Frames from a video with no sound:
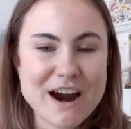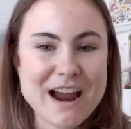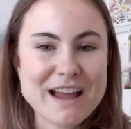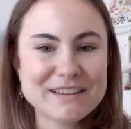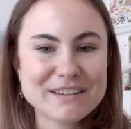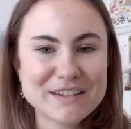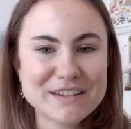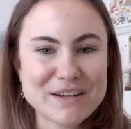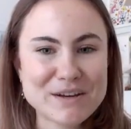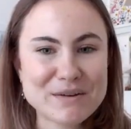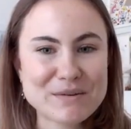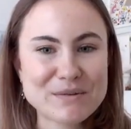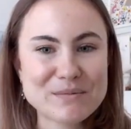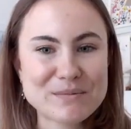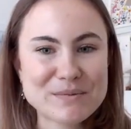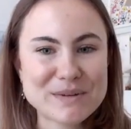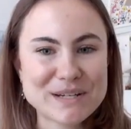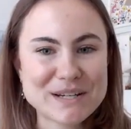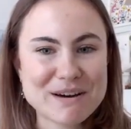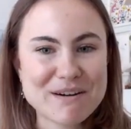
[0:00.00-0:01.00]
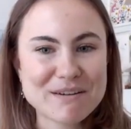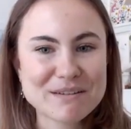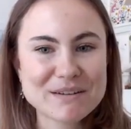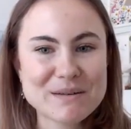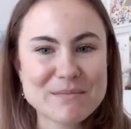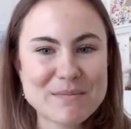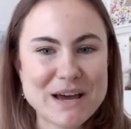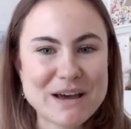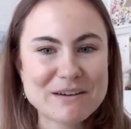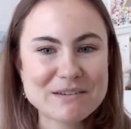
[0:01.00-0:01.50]
right, so we talked
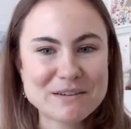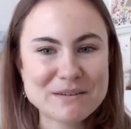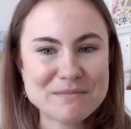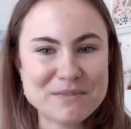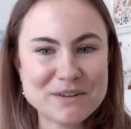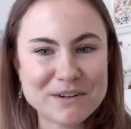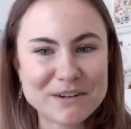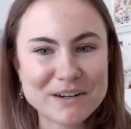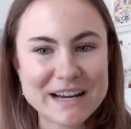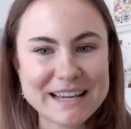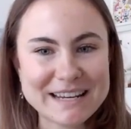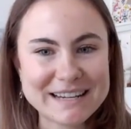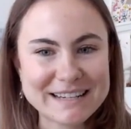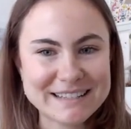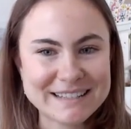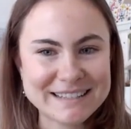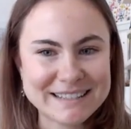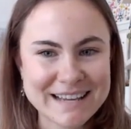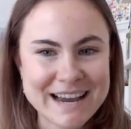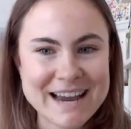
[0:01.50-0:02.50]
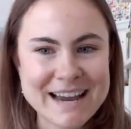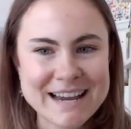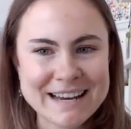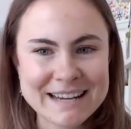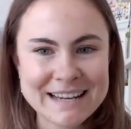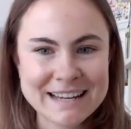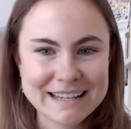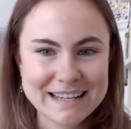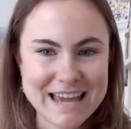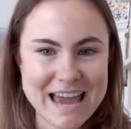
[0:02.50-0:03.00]
about computer-aided
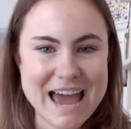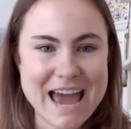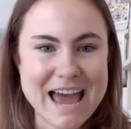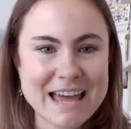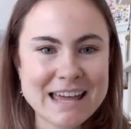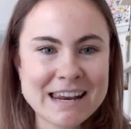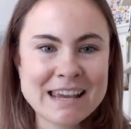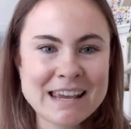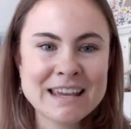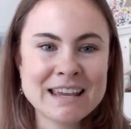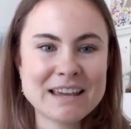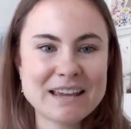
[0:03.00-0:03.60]
design, CAD,